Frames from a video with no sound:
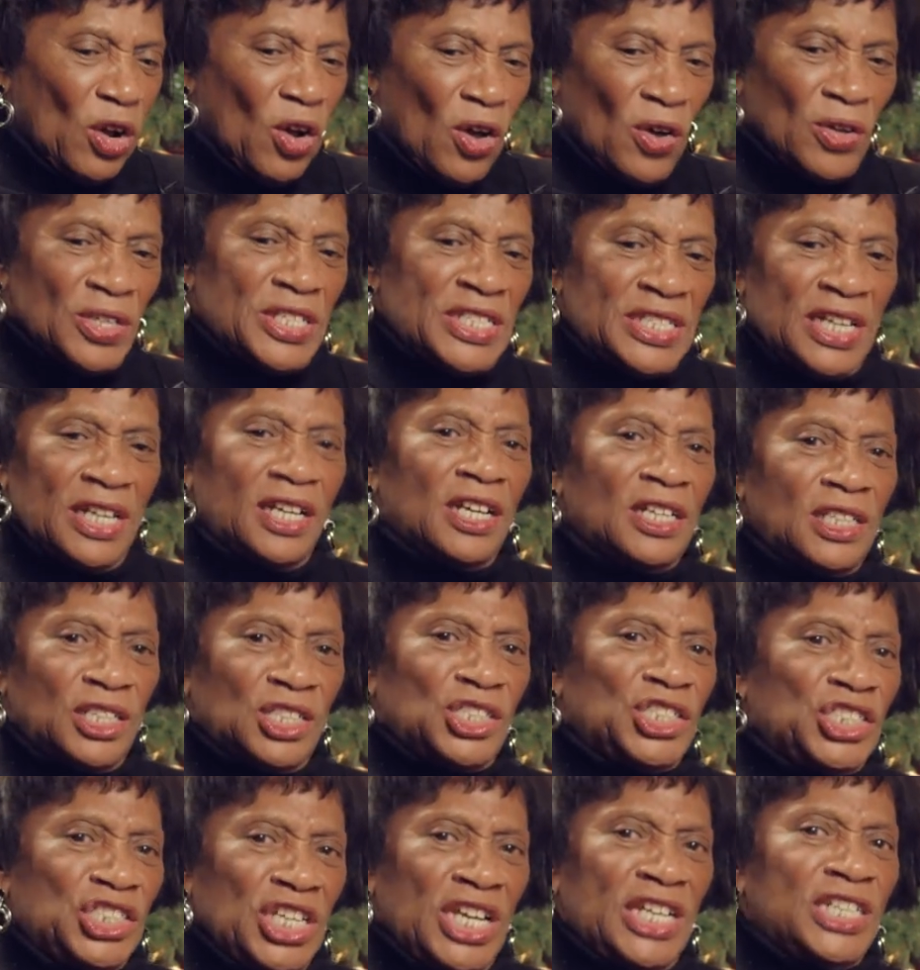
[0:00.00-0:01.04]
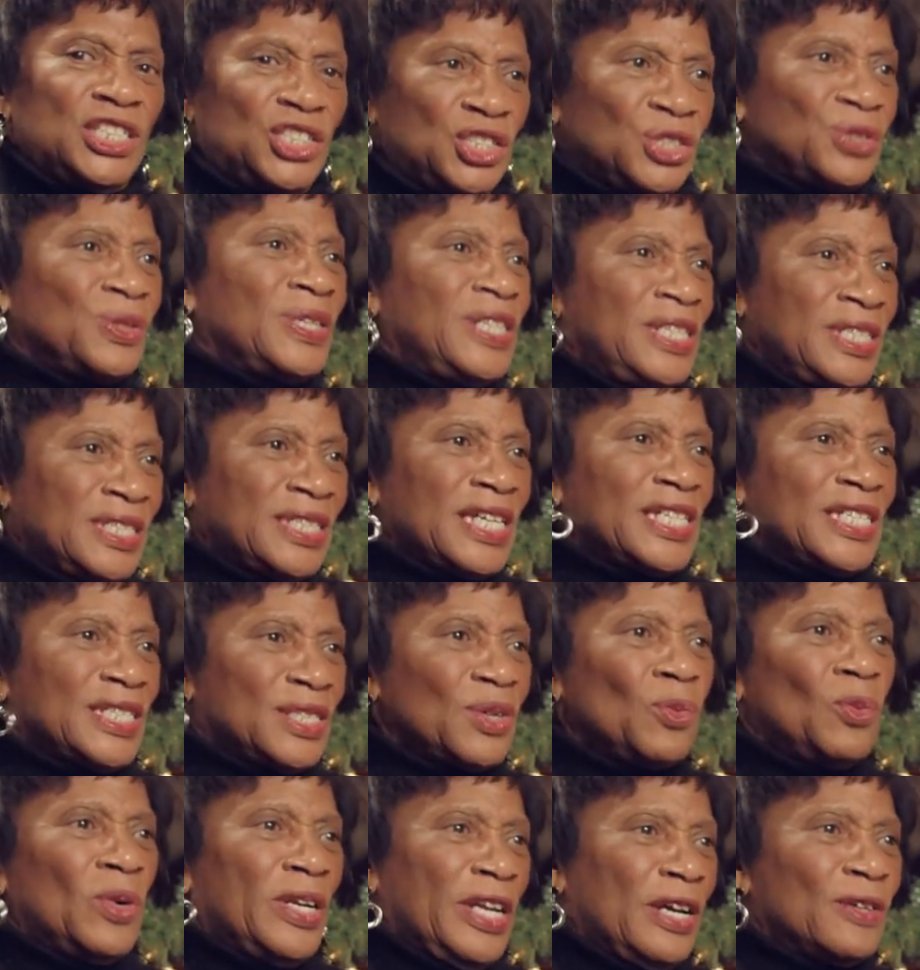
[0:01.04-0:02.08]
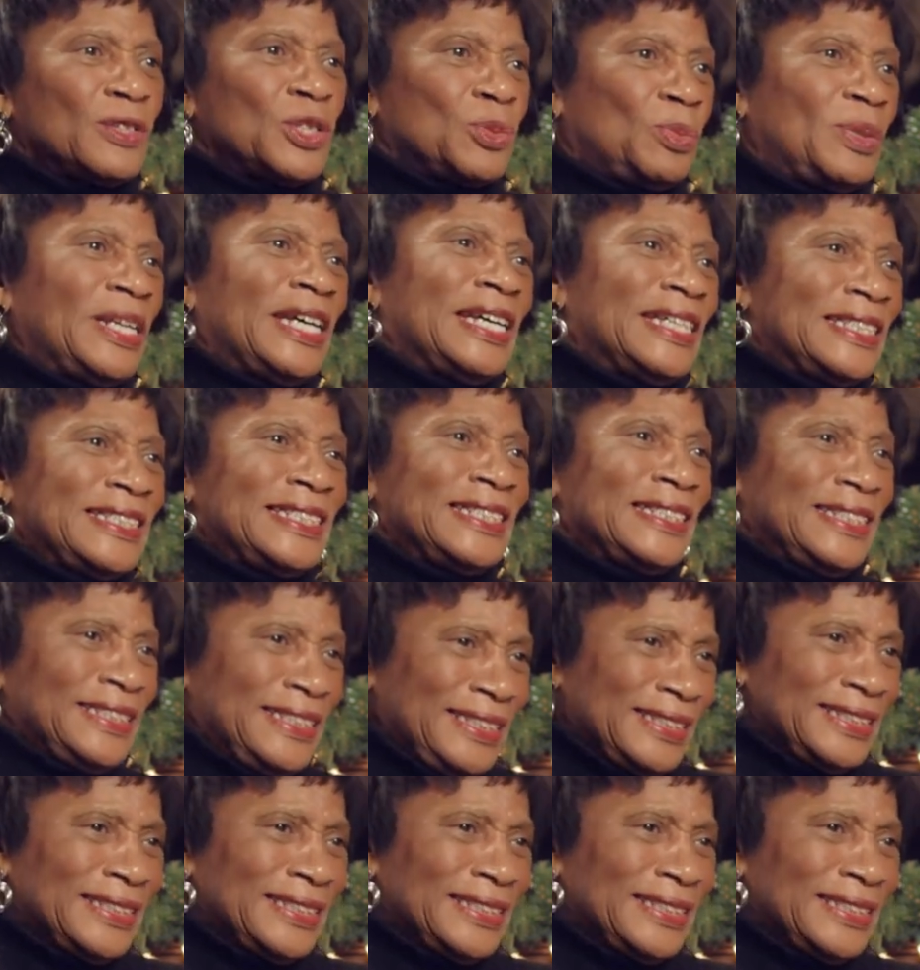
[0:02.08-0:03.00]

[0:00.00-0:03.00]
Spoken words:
all sit under shade trees that someone else planted.